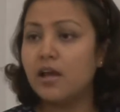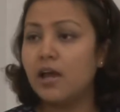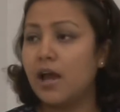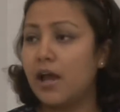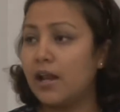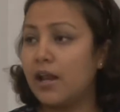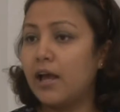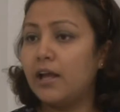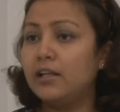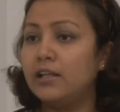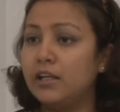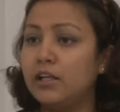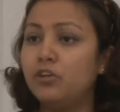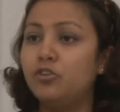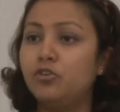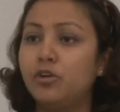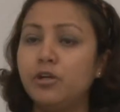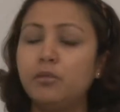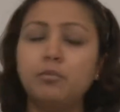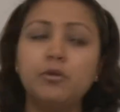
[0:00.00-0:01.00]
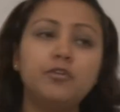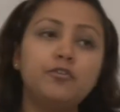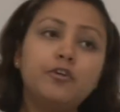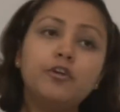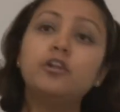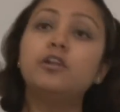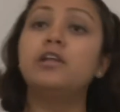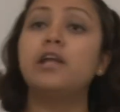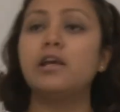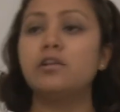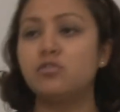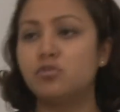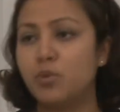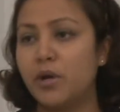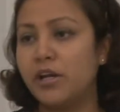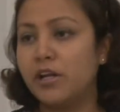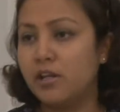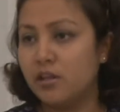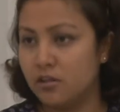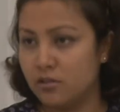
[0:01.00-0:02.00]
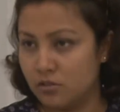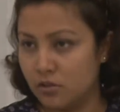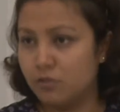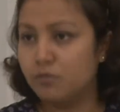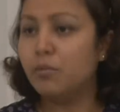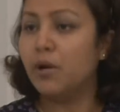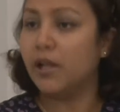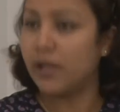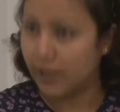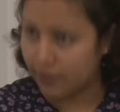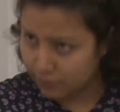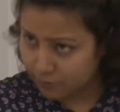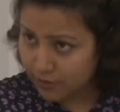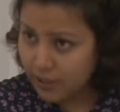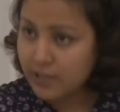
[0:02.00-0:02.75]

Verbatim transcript: and I need treatment for the next 20 years of my life.